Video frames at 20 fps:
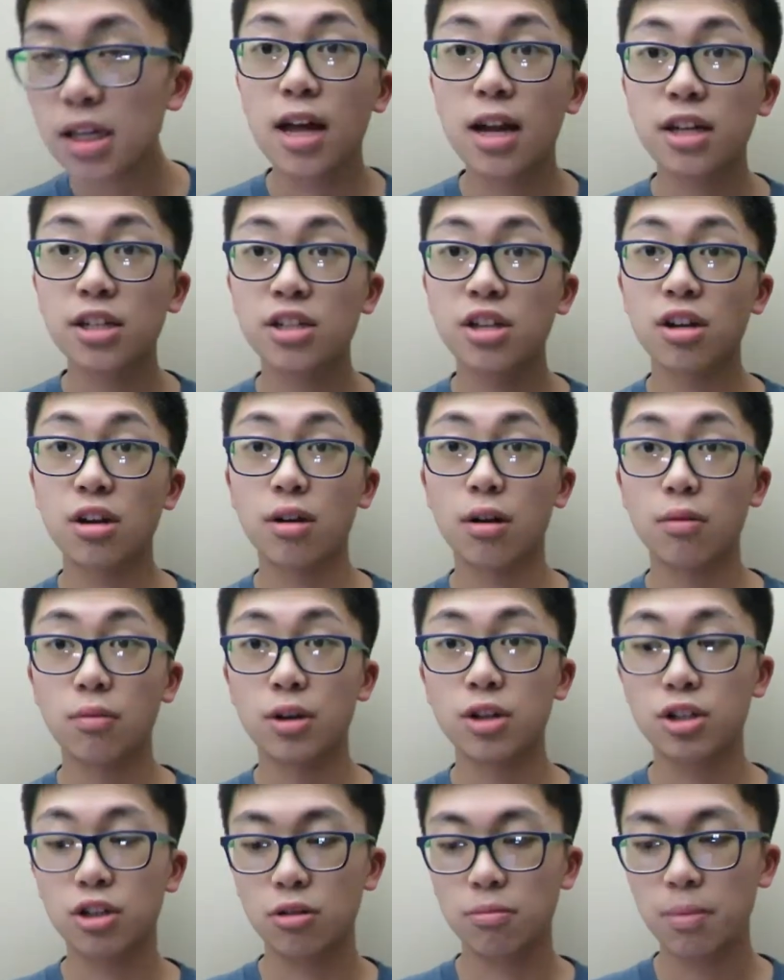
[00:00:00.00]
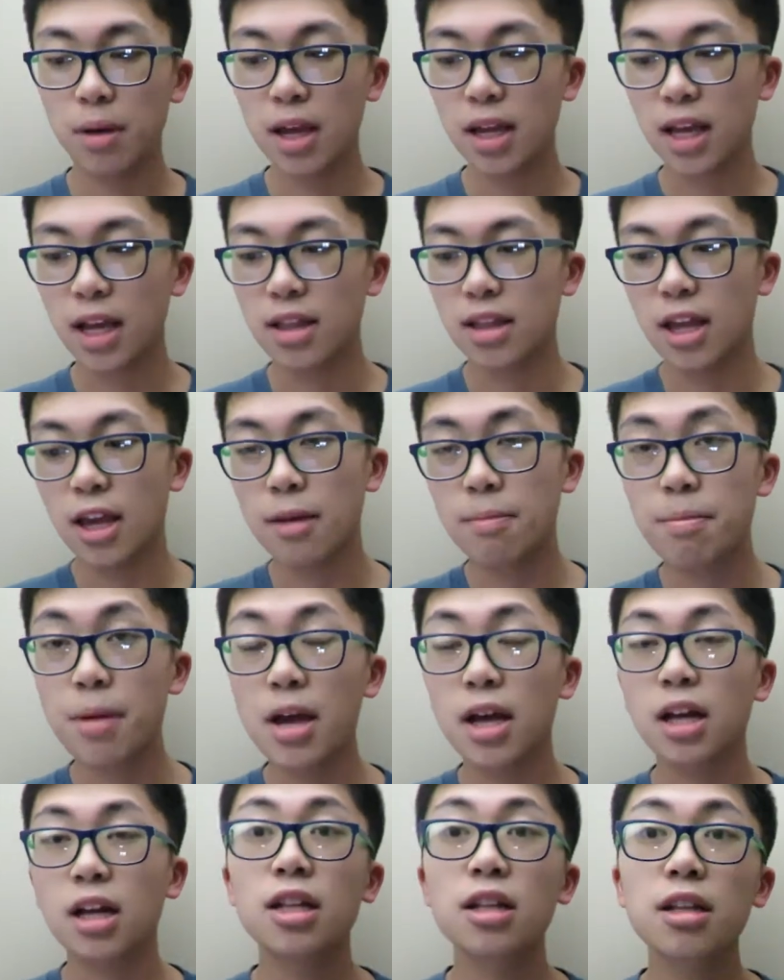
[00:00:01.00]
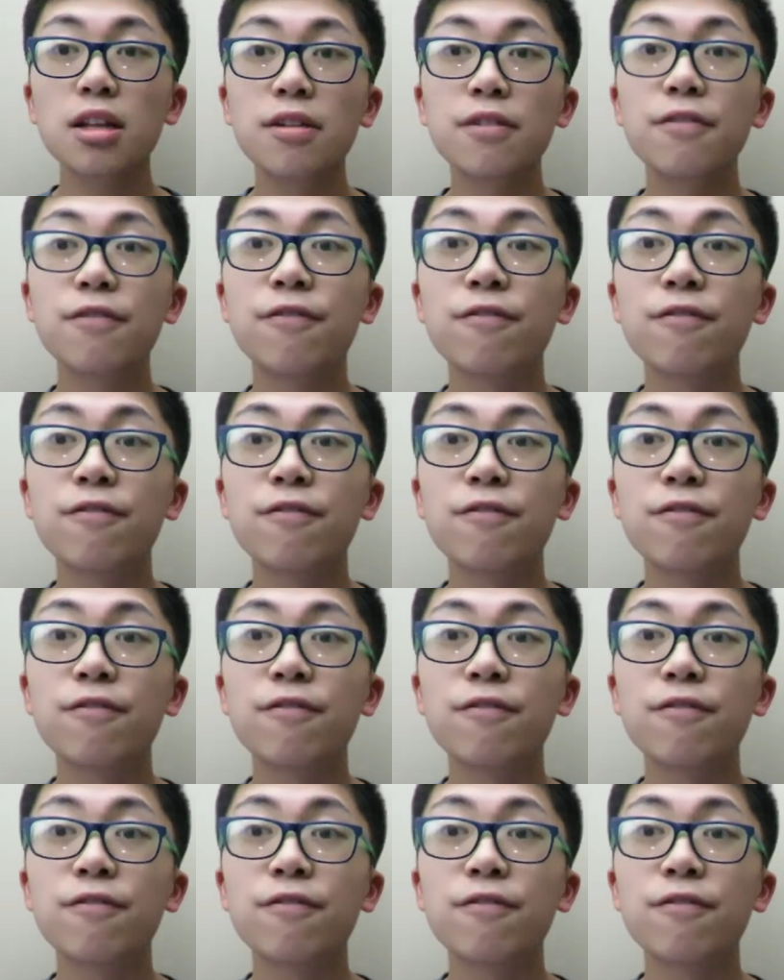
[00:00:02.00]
That is their original pick, and they pick Cleveland